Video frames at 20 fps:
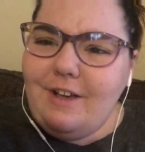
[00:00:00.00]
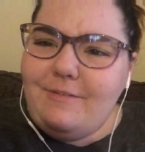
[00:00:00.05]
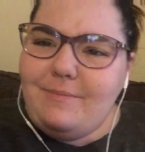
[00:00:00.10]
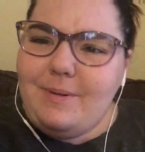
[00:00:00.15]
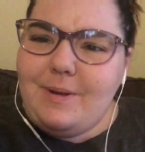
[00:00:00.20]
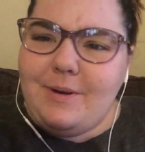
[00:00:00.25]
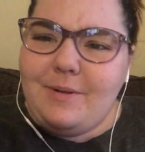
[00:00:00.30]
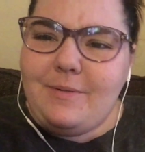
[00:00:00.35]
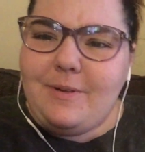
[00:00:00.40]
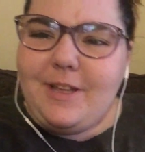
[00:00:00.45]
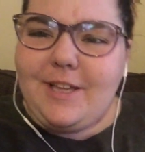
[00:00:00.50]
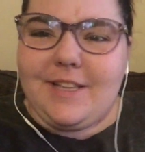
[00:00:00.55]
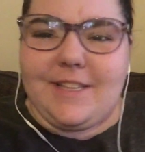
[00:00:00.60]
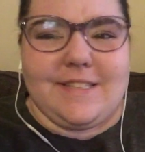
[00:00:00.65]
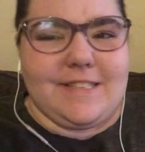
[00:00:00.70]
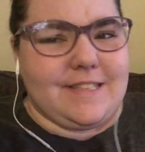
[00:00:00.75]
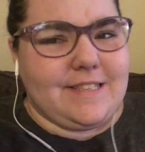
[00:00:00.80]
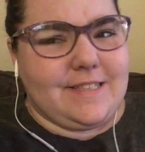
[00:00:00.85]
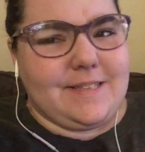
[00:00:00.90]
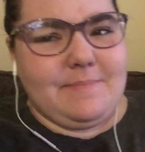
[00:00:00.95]
I've been awake
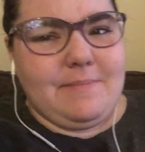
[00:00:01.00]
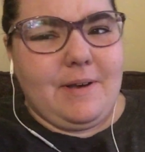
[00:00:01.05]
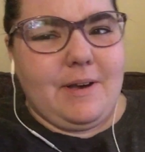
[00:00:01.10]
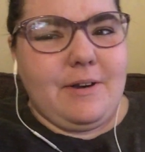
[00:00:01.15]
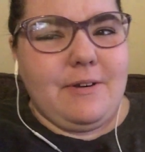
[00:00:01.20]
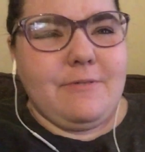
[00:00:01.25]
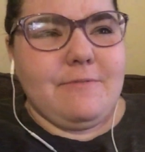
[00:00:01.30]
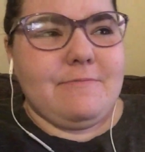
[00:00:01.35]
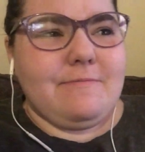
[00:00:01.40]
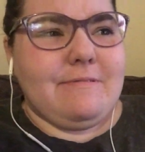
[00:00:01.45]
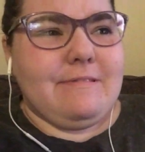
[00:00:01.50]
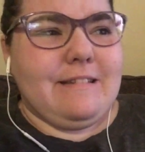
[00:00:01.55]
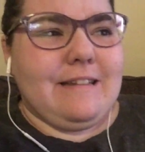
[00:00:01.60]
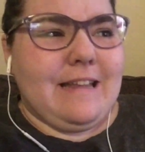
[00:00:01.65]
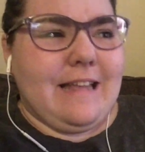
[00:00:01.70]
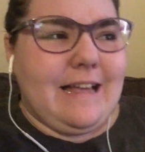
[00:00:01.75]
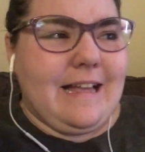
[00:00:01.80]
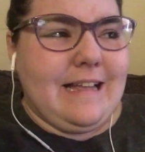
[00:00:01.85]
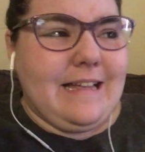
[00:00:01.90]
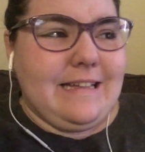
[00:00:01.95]
since about
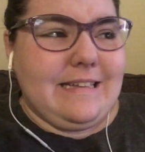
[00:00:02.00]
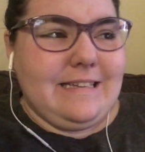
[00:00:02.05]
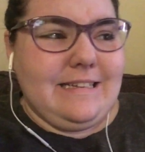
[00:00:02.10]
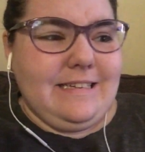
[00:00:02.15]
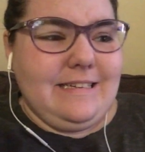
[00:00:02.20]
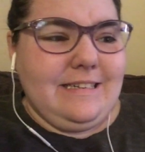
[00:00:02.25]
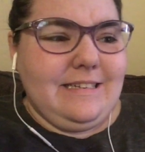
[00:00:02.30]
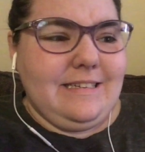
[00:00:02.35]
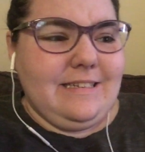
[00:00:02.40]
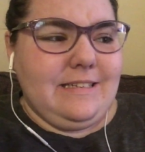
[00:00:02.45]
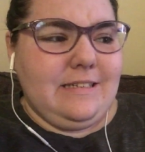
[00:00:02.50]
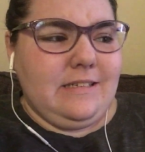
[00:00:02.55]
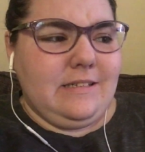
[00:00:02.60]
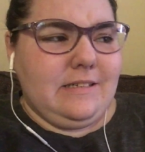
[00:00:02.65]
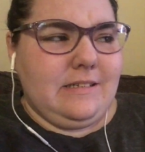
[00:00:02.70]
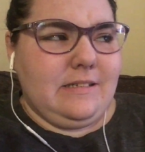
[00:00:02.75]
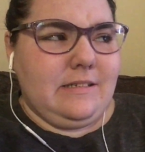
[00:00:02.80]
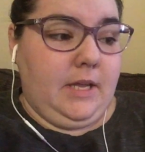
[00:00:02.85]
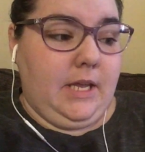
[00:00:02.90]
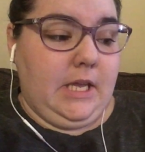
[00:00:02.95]
9,
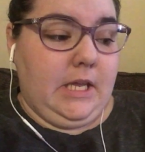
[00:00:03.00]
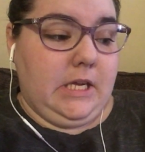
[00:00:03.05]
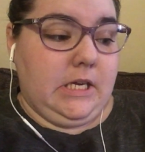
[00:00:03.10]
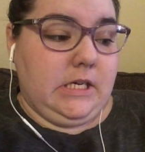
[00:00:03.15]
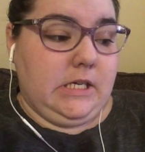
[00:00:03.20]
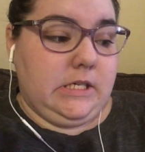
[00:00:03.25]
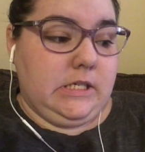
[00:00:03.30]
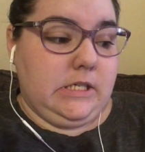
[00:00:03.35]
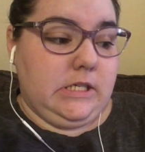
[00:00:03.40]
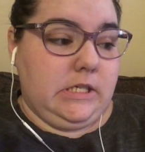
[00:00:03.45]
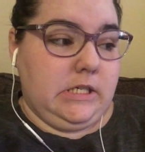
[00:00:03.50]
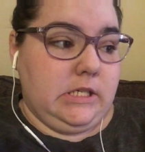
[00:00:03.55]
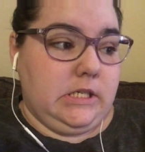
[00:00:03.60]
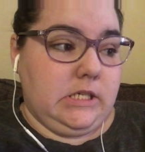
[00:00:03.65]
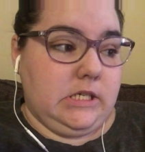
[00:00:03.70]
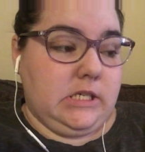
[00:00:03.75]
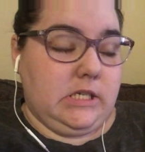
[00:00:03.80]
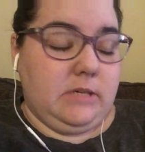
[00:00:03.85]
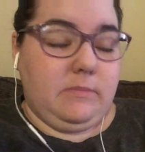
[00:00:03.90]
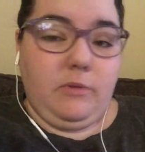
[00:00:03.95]

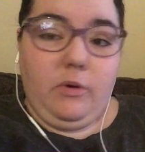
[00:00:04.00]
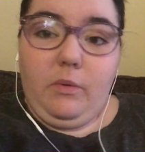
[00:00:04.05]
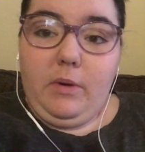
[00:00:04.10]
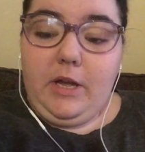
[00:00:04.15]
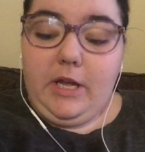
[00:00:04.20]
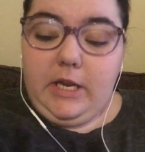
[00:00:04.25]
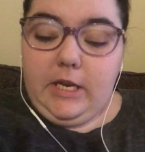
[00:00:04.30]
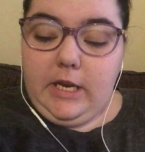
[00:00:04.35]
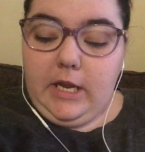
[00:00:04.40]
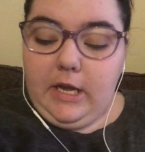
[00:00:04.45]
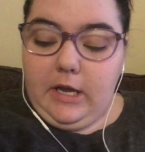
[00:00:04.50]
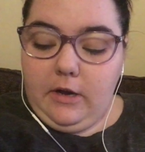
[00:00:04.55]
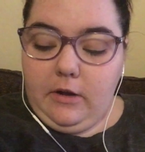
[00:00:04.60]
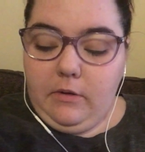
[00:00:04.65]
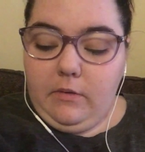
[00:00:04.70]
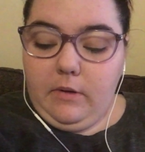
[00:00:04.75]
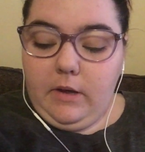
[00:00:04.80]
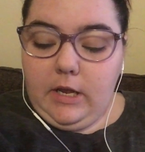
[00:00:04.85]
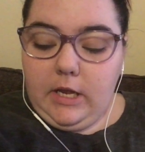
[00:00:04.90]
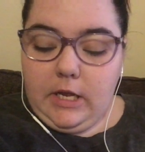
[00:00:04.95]
and I'm awake
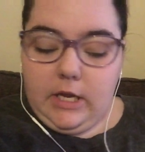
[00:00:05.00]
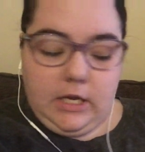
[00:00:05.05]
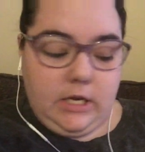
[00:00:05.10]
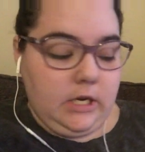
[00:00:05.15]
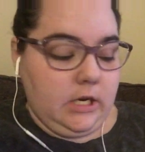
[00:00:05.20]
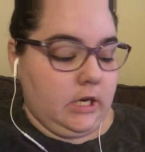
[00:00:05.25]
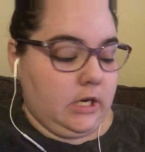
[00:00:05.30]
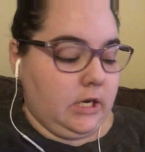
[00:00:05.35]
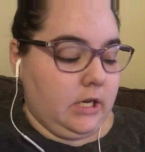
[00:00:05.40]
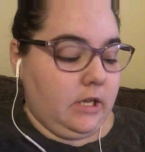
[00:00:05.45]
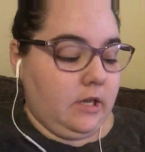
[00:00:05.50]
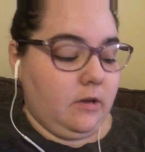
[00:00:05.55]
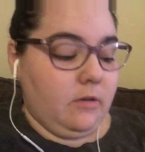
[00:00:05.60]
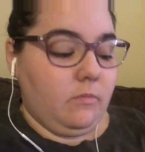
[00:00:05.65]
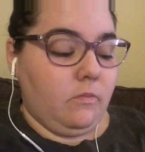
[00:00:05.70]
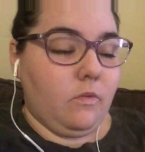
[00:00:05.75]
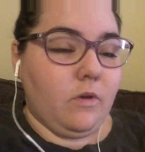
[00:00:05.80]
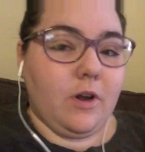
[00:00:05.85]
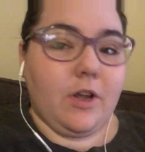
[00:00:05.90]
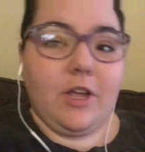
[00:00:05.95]
now, and I
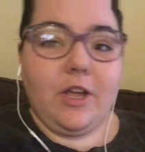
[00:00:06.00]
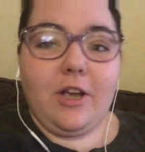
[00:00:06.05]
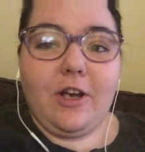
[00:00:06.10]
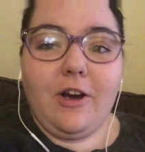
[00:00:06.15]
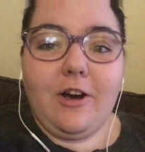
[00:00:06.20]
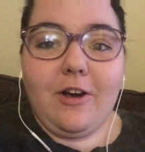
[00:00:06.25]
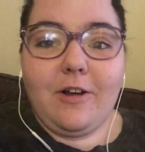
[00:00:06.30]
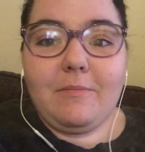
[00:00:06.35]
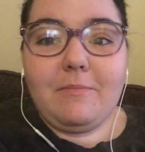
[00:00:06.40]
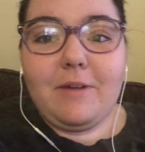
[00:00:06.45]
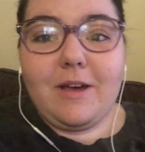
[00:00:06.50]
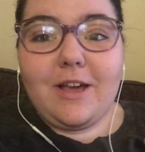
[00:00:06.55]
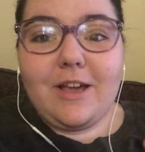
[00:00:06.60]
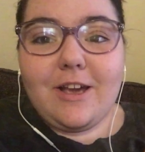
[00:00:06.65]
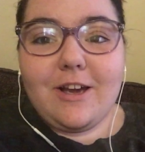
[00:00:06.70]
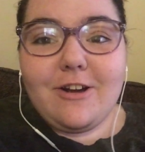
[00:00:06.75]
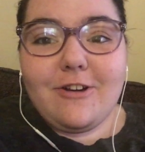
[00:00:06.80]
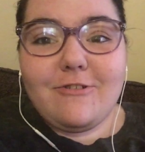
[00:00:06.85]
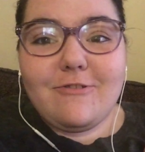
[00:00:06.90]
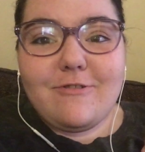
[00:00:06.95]
am working on
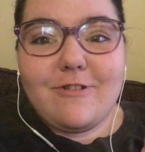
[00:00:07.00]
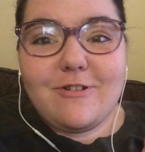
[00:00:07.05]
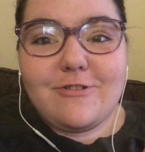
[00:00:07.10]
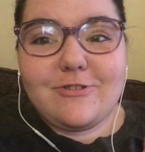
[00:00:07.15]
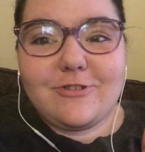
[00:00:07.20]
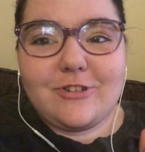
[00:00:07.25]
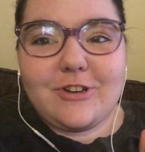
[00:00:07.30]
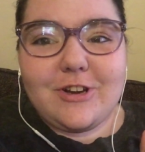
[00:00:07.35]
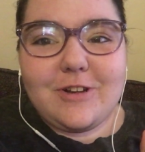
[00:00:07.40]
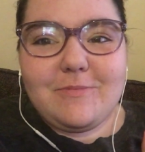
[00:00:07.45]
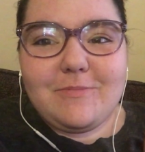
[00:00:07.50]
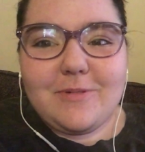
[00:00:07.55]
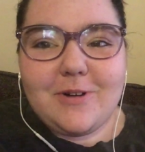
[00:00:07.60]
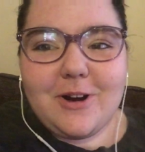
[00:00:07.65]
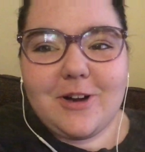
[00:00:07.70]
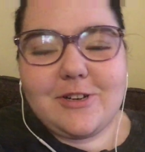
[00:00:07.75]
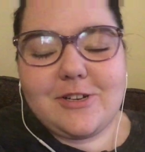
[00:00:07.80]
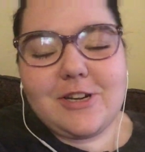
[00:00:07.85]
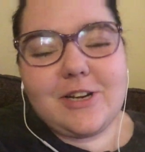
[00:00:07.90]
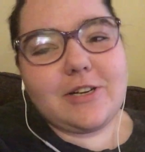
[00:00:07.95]
my crochet
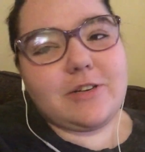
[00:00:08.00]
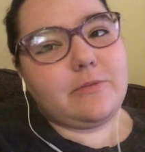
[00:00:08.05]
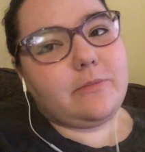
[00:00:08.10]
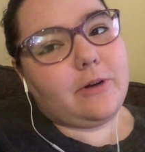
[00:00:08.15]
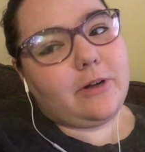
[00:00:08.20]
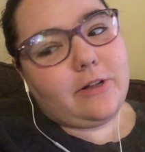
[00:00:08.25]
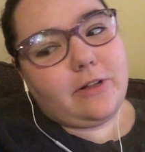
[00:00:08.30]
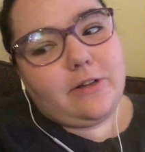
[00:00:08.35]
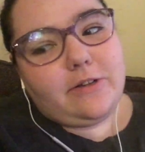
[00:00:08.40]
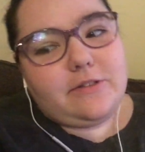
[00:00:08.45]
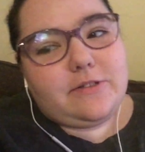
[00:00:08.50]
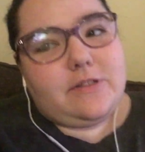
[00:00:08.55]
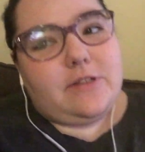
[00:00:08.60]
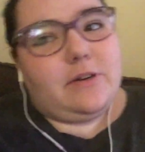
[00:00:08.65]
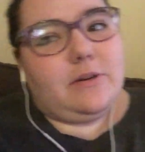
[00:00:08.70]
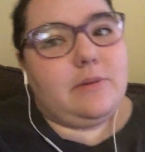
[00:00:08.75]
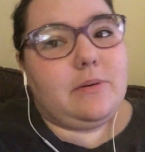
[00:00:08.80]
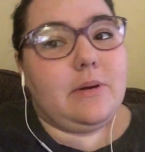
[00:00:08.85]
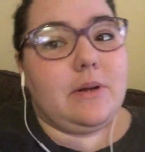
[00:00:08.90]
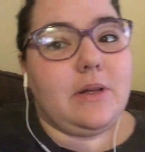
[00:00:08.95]
project while
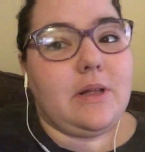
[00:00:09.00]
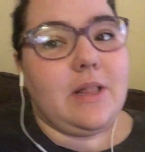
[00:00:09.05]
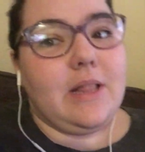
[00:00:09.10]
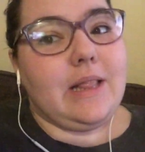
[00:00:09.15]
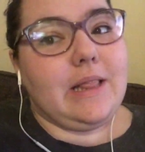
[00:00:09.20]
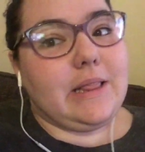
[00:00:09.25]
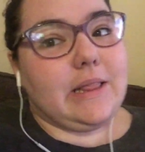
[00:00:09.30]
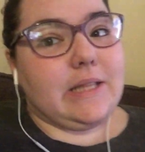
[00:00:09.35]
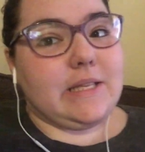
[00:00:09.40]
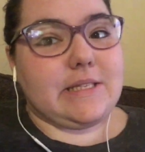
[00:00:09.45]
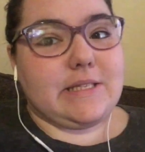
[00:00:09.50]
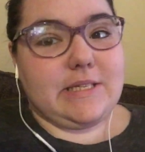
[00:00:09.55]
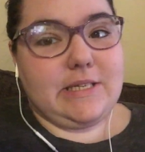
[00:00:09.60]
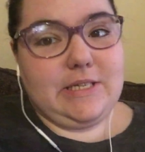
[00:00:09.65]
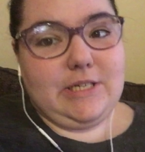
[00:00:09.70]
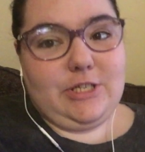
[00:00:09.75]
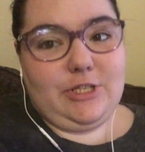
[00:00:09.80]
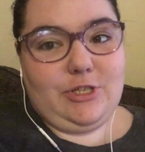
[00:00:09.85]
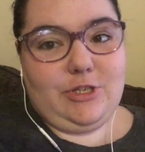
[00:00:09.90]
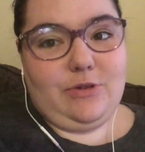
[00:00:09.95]
also
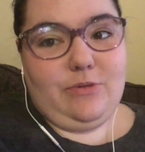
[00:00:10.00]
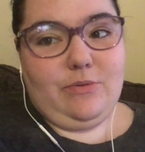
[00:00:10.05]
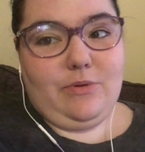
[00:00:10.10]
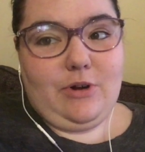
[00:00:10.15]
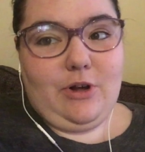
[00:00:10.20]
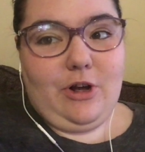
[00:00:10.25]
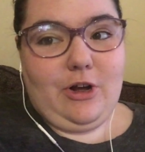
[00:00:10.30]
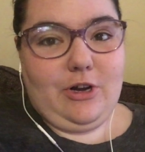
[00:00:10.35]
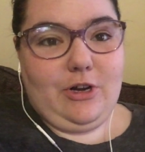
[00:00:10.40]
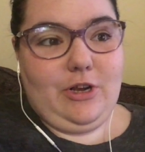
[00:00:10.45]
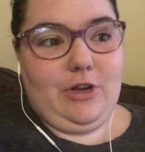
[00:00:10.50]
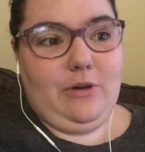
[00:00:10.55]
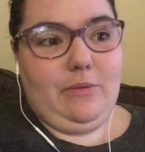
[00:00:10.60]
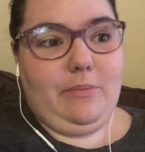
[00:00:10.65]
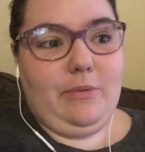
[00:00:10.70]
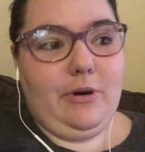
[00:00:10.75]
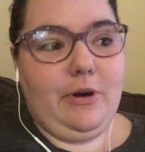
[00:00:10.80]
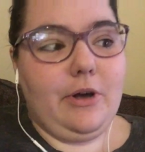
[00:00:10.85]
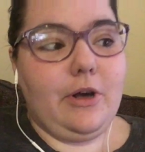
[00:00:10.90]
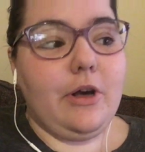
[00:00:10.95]
listening to an
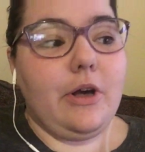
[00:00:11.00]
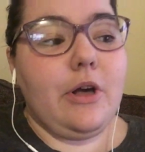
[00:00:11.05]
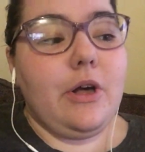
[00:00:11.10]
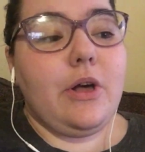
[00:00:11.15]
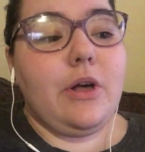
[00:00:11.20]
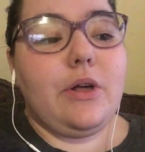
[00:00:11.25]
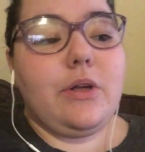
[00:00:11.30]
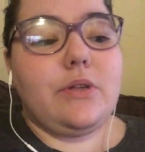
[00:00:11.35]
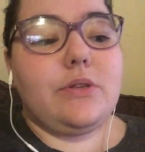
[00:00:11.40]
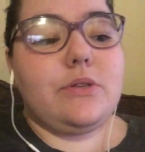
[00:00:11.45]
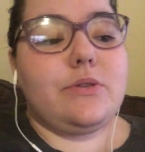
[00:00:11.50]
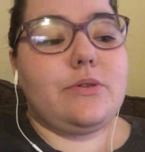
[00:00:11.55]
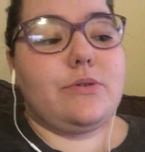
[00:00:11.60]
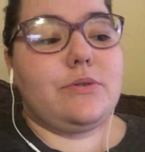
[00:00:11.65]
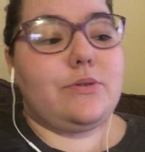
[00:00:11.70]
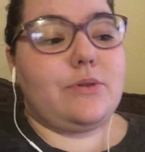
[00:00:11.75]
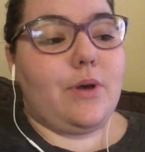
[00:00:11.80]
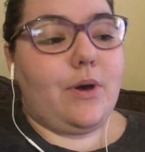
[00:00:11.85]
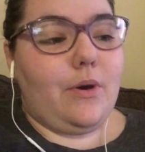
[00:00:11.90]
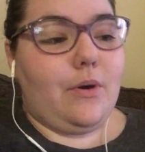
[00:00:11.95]
audiobook.
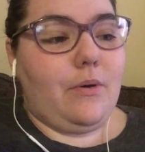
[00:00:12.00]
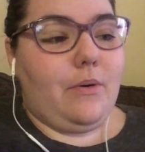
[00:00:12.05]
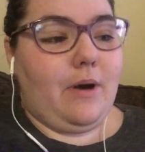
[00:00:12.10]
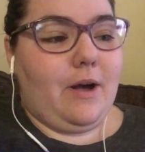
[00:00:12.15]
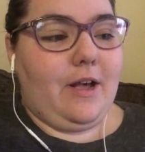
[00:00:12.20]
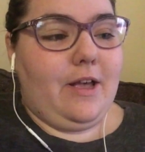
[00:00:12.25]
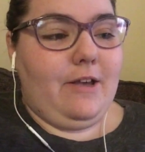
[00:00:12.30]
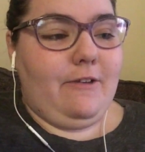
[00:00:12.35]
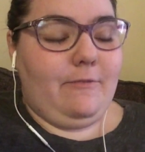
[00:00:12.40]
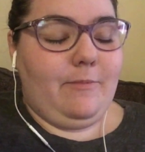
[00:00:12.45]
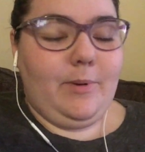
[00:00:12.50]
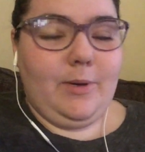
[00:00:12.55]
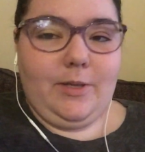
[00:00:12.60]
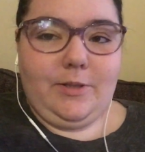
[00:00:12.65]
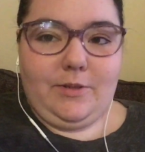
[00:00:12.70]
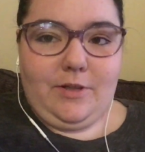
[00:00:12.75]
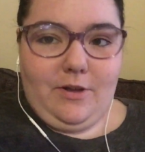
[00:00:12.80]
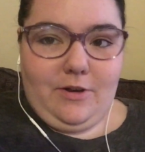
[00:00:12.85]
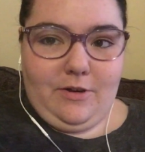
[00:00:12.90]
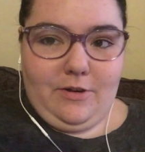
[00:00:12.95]
So I have
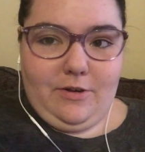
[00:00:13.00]
put